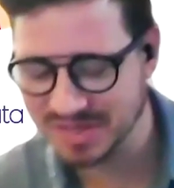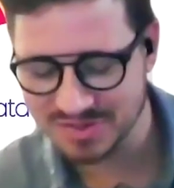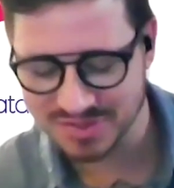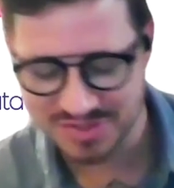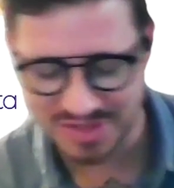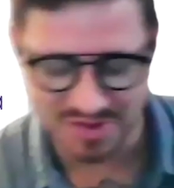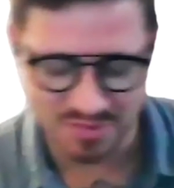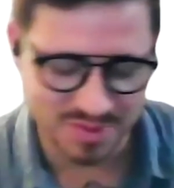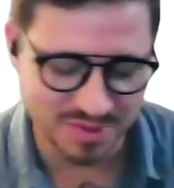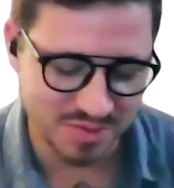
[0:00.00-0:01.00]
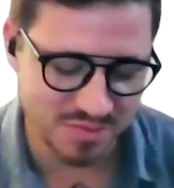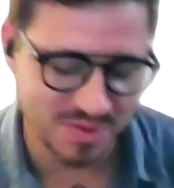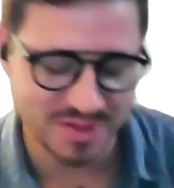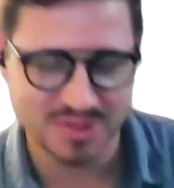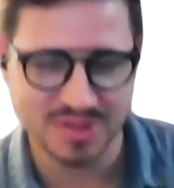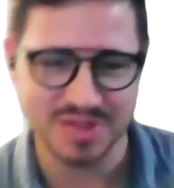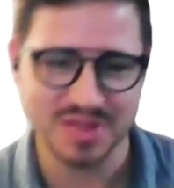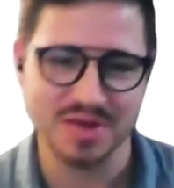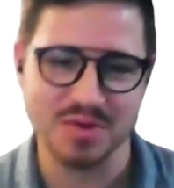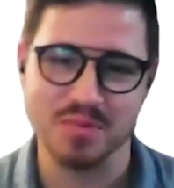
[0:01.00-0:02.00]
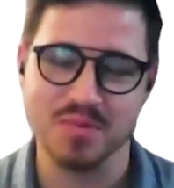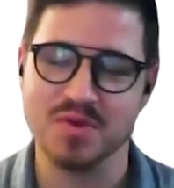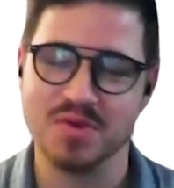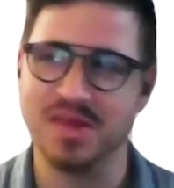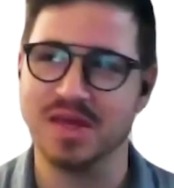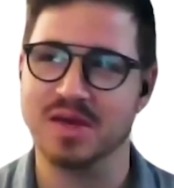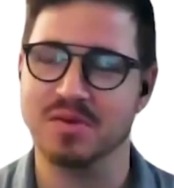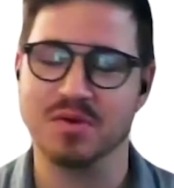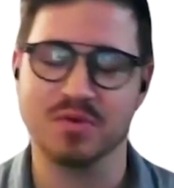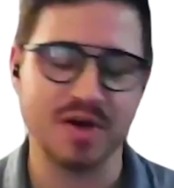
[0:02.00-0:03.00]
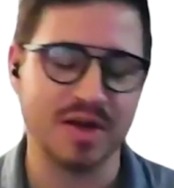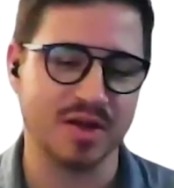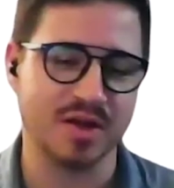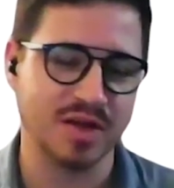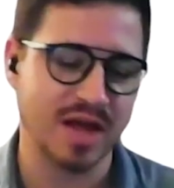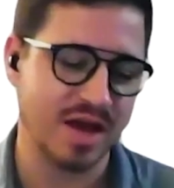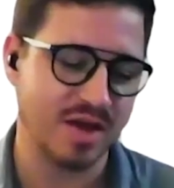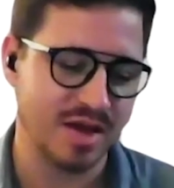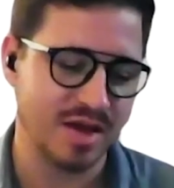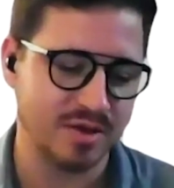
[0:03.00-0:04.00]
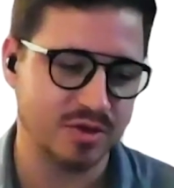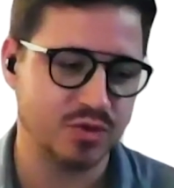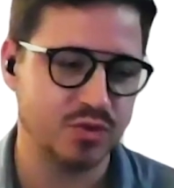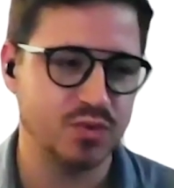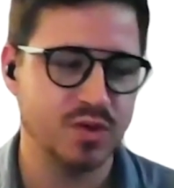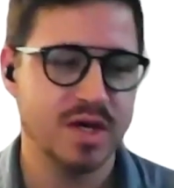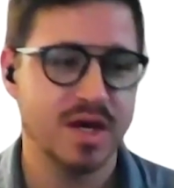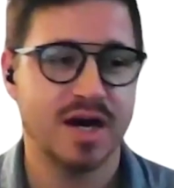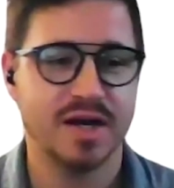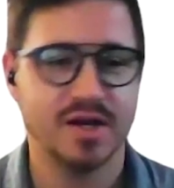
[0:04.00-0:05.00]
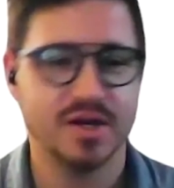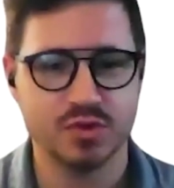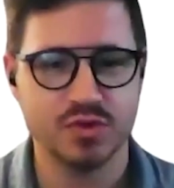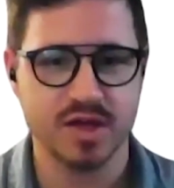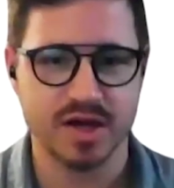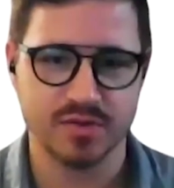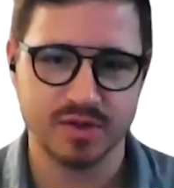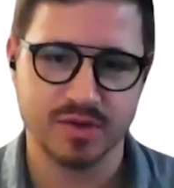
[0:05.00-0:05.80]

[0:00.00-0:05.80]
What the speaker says: interesting. I've been actually thinking about reading a lot. I do think I read